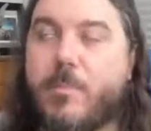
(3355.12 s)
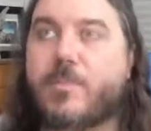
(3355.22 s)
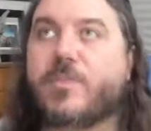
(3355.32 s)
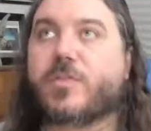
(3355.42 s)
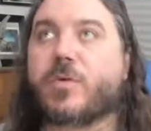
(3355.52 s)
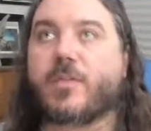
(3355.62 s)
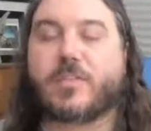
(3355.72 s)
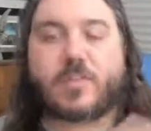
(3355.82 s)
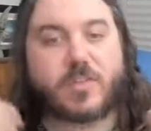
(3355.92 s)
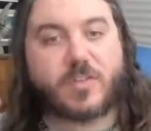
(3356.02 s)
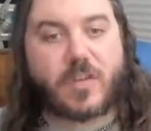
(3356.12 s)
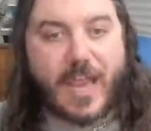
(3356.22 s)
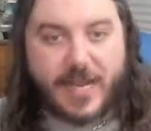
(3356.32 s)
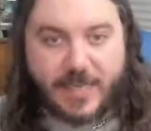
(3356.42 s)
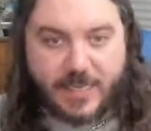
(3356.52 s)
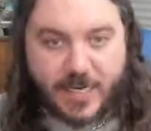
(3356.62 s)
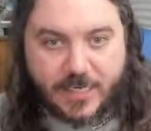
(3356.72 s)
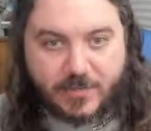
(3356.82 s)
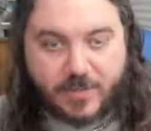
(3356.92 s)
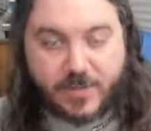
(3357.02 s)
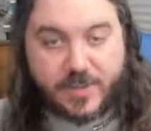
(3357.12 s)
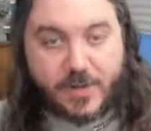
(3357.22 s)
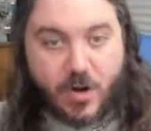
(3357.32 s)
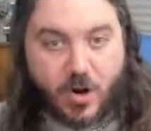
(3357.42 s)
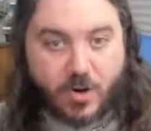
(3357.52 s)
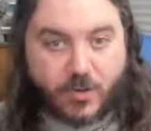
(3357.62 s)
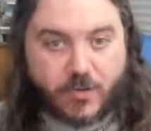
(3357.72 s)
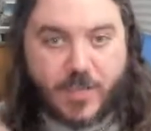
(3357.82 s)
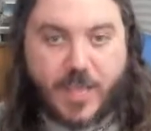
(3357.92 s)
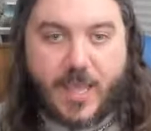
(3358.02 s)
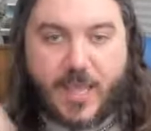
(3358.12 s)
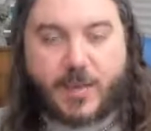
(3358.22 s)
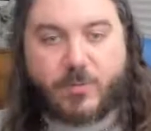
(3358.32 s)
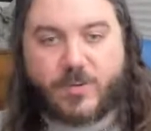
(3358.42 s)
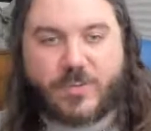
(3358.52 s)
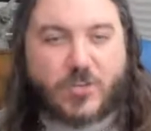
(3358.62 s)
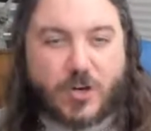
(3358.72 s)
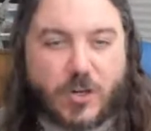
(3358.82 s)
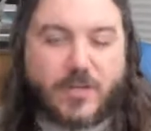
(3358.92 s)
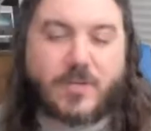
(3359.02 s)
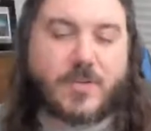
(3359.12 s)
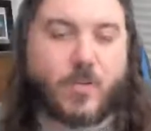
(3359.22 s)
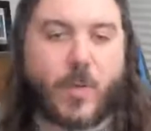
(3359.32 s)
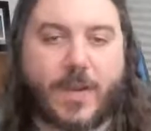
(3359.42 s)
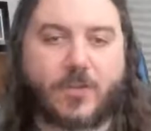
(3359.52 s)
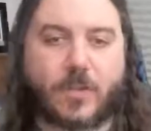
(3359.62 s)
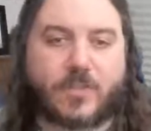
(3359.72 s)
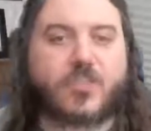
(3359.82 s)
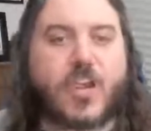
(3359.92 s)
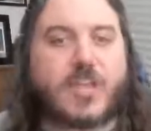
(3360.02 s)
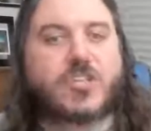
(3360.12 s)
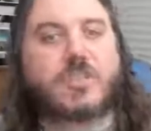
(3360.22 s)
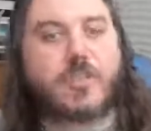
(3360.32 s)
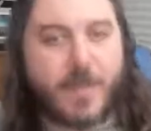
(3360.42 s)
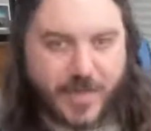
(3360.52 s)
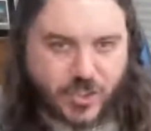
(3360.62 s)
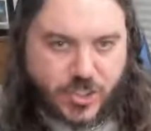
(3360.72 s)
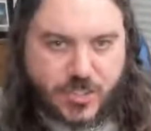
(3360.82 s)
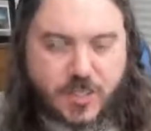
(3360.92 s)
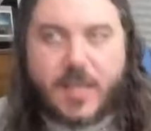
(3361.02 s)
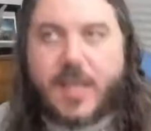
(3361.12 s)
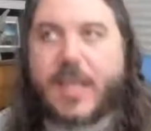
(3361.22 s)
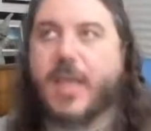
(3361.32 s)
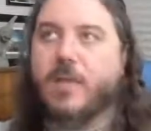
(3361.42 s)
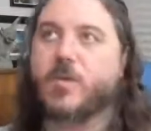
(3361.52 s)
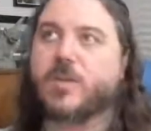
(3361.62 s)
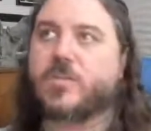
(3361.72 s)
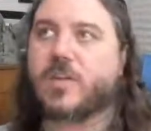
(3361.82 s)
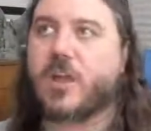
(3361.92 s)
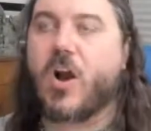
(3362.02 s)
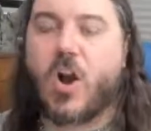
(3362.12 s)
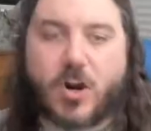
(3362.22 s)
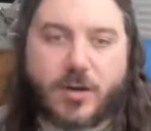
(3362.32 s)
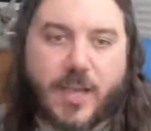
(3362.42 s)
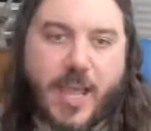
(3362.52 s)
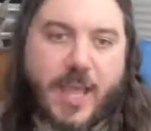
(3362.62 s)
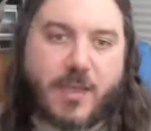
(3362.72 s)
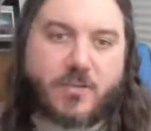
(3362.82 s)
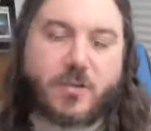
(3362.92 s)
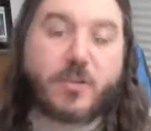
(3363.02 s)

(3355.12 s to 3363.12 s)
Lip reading: sort of as a society kind of see art and we see journalism as a way to exchange information, and we see art as a